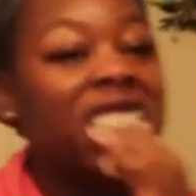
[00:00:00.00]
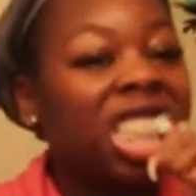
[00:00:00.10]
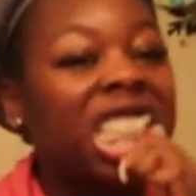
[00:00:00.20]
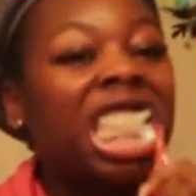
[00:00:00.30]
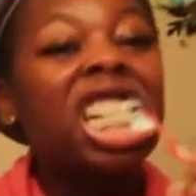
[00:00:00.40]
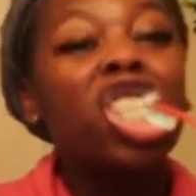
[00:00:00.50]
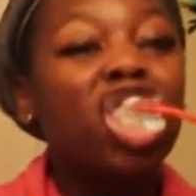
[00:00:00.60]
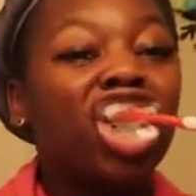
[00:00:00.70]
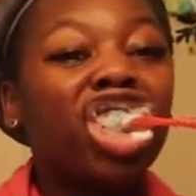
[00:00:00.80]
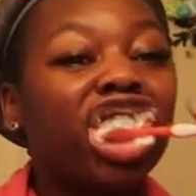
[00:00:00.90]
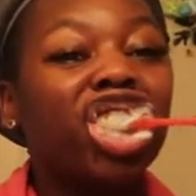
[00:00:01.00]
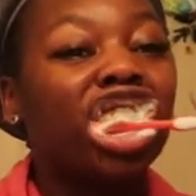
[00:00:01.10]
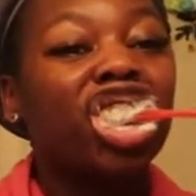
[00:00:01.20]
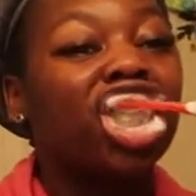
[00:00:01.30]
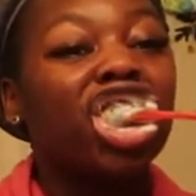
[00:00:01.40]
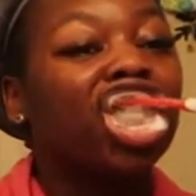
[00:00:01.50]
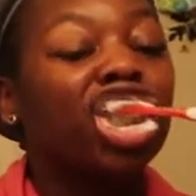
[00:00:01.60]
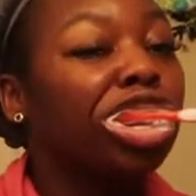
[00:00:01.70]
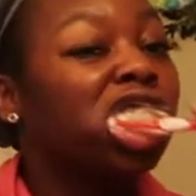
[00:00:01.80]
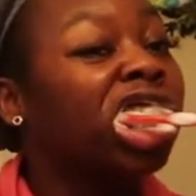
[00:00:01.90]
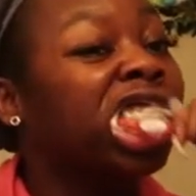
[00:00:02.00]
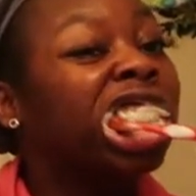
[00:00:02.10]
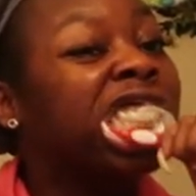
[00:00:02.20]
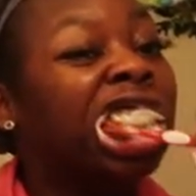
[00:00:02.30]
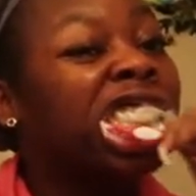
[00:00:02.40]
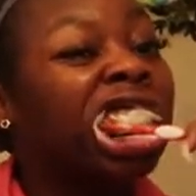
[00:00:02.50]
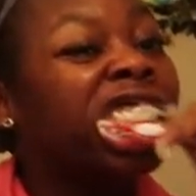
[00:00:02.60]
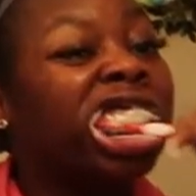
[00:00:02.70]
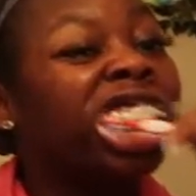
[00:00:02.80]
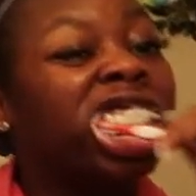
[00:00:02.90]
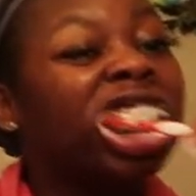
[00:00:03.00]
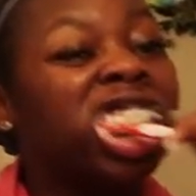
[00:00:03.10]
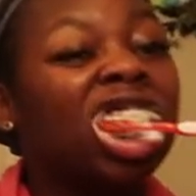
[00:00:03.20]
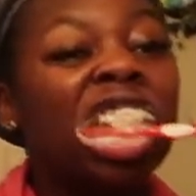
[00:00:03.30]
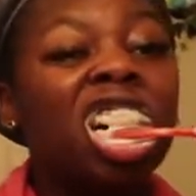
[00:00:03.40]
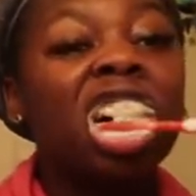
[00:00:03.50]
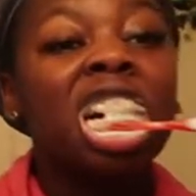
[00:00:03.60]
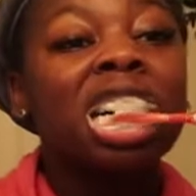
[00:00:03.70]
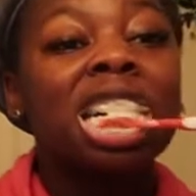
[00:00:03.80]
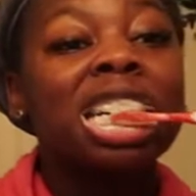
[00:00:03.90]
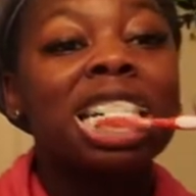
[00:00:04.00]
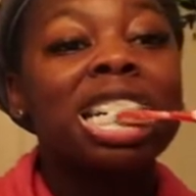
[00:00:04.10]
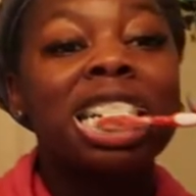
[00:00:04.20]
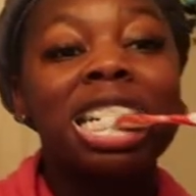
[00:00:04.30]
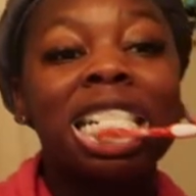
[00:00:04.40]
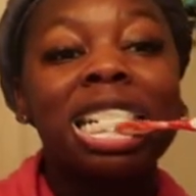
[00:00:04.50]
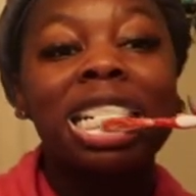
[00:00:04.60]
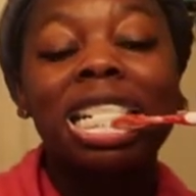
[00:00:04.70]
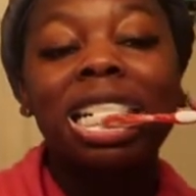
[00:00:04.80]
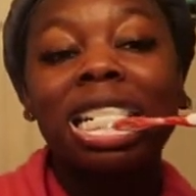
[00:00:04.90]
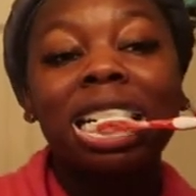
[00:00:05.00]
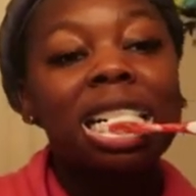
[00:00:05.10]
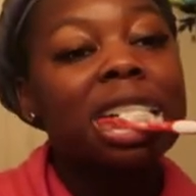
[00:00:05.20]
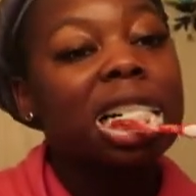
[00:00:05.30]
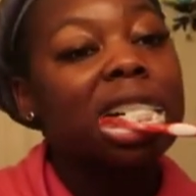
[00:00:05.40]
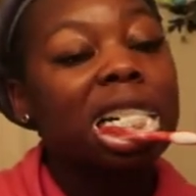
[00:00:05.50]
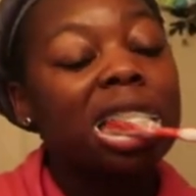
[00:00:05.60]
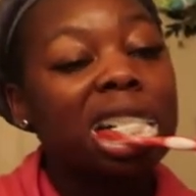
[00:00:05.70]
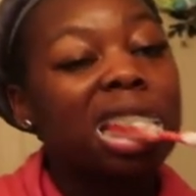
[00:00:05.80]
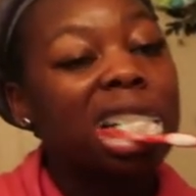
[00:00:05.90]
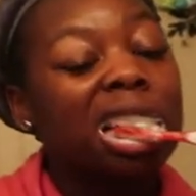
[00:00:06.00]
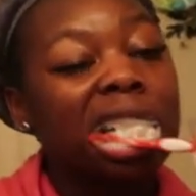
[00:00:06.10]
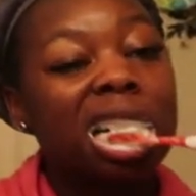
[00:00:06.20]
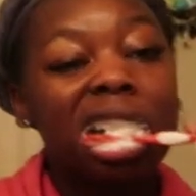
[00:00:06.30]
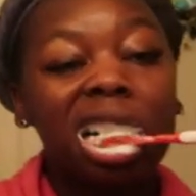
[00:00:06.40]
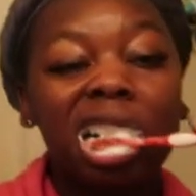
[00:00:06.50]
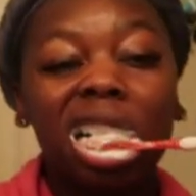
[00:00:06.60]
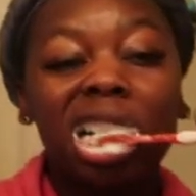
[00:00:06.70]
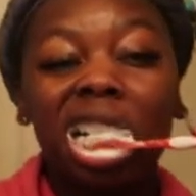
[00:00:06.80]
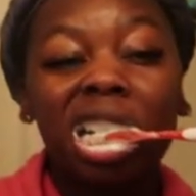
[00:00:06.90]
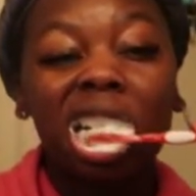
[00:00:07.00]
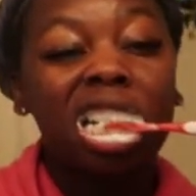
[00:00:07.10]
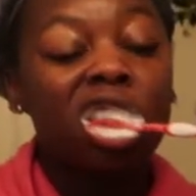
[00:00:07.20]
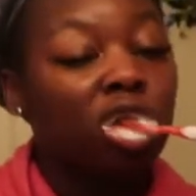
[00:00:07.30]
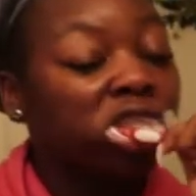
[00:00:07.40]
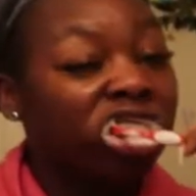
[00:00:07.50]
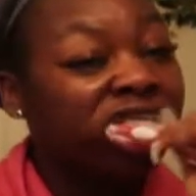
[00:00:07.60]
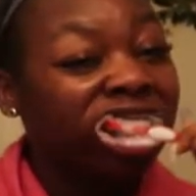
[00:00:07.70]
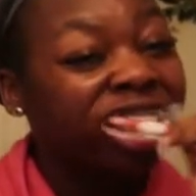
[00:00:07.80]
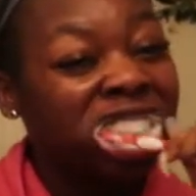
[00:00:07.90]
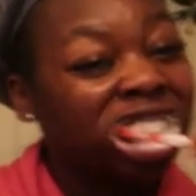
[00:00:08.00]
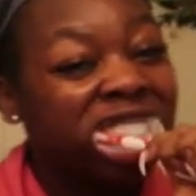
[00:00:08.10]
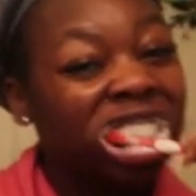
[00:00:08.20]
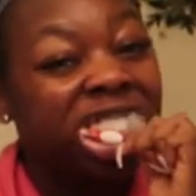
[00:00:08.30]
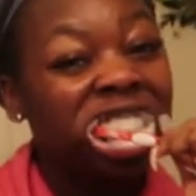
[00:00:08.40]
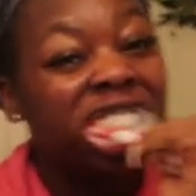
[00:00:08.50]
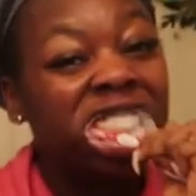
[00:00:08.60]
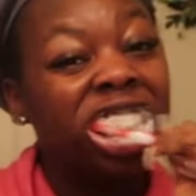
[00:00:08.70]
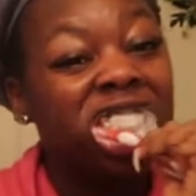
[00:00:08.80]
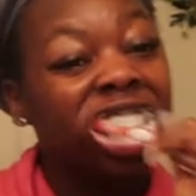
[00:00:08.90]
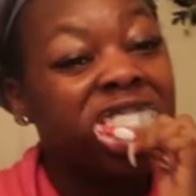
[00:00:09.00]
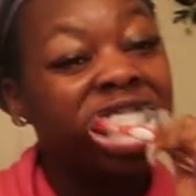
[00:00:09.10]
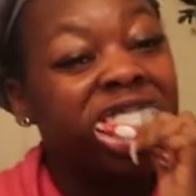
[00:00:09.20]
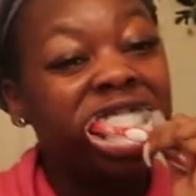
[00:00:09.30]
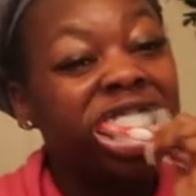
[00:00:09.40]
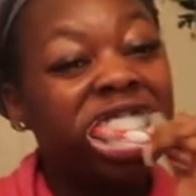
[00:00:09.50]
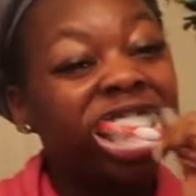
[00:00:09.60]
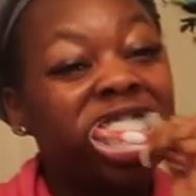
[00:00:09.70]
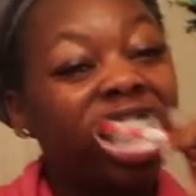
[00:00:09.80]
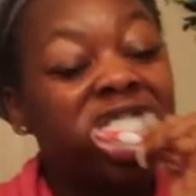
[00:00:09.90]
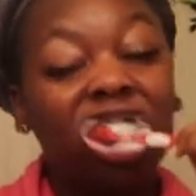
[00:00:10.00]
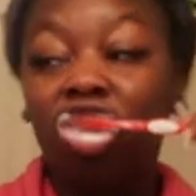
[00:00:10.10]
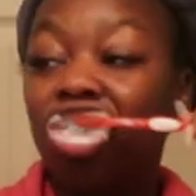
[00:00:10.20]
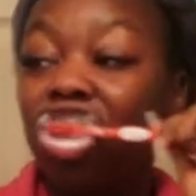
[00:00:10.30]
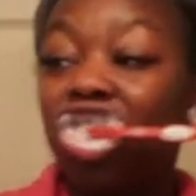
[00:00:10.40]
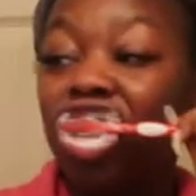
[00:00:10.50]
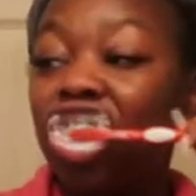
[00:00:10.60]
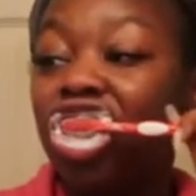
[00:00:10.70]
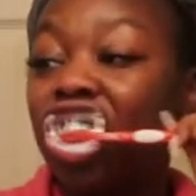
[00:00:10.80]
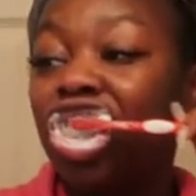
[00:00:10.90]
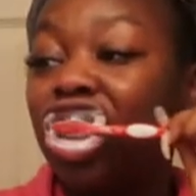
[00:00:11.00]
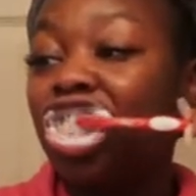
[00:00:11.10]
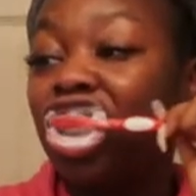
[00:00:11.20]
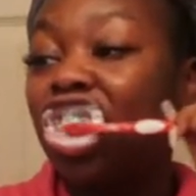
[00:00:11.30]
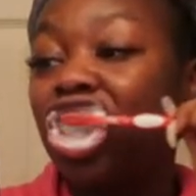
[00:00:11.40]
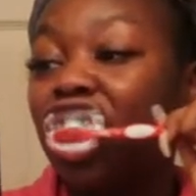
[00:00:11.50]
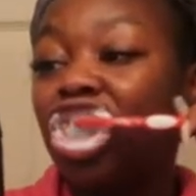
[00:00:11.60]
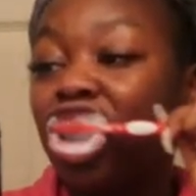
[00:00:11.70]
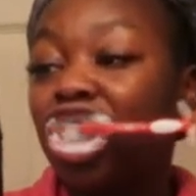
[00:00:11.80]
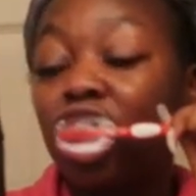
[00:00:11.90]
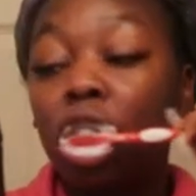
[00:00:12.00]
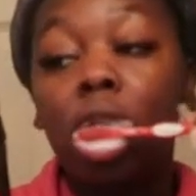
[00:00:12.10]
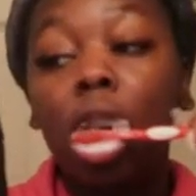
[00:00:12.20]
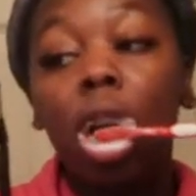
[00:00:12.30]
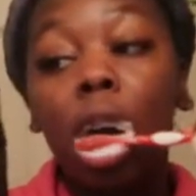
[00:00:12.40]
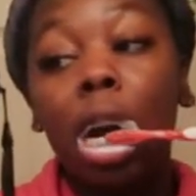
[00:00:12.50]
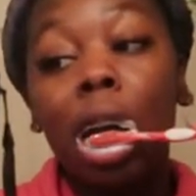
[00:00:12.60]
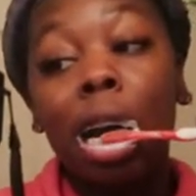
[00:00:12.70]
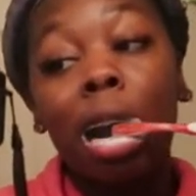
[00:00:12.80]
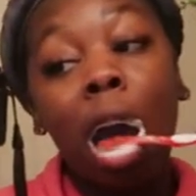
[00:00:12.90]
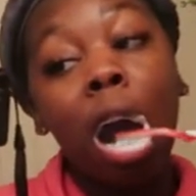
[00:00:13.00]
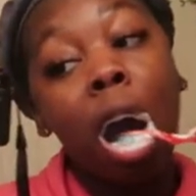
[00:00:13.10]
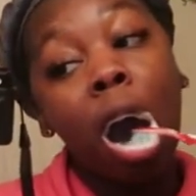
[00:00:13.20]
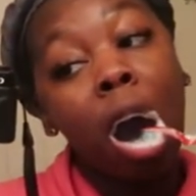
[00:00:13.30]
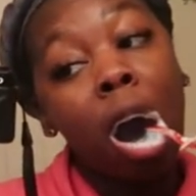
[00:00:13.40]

I'm gonna see if it's giving teeth whitening. I'm gonna try to do like, probably gonna try to test it for like a month or so to see if I get some different results.